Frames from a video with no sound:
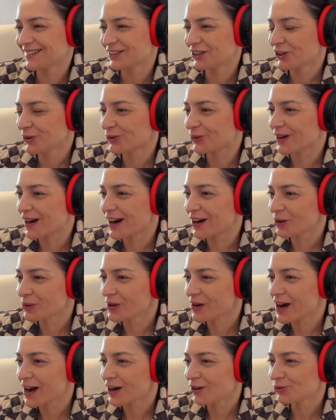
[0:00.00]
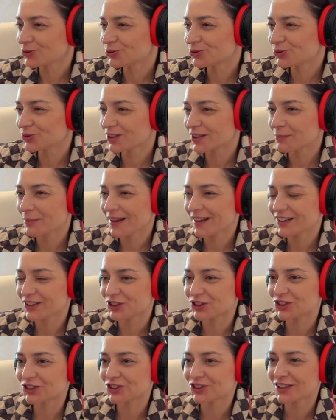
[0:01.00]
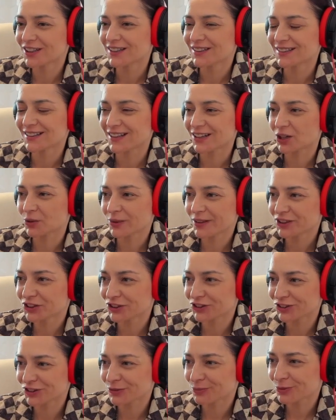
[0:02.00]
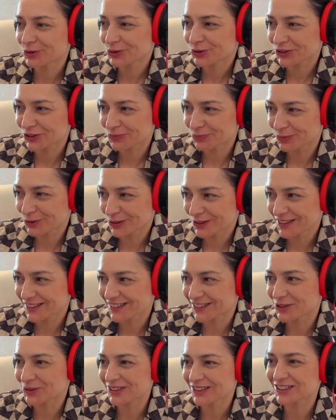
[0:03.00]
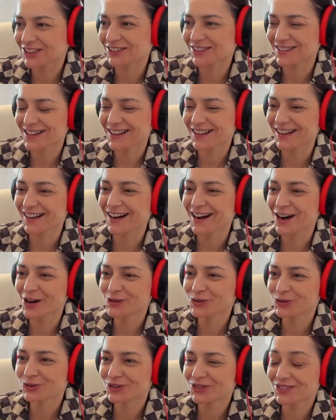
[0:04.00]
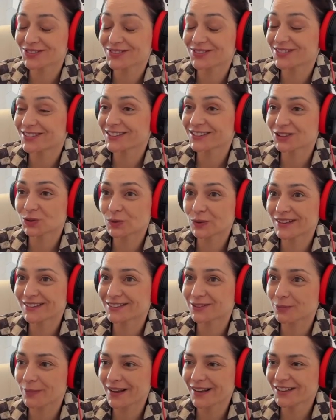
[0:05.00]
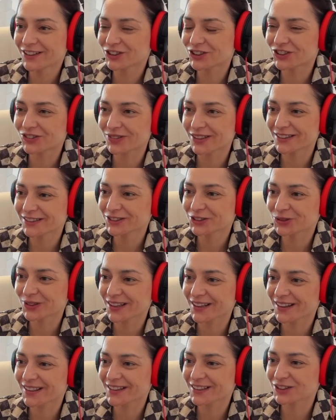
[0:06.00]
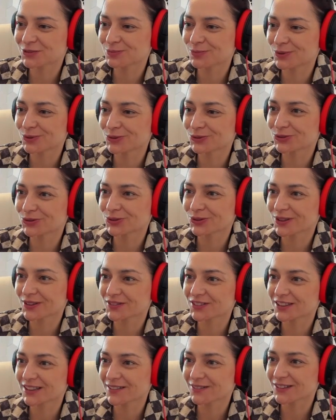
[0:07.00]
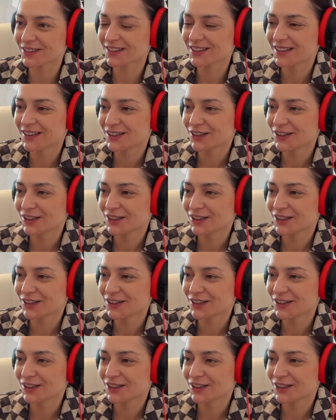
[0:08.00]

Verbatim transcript: you know, how, how do they manage? The question, the most important question, I think, how does white manage, right, to get this pawn to f7?